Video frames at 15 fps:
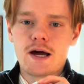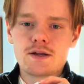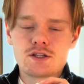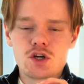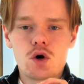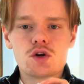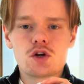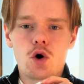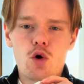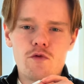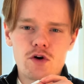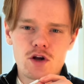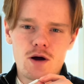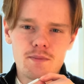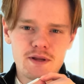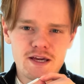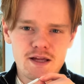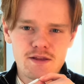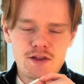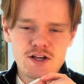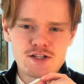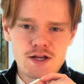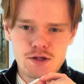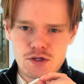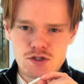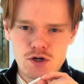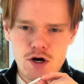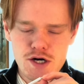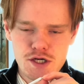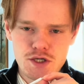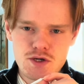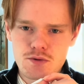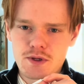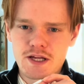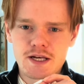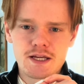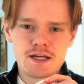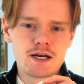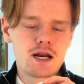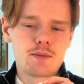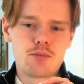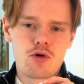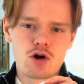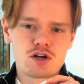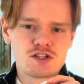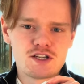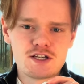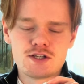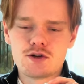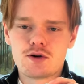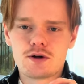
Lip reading: Don't overcomplicate things at the start. You don't really need any proxies. You don't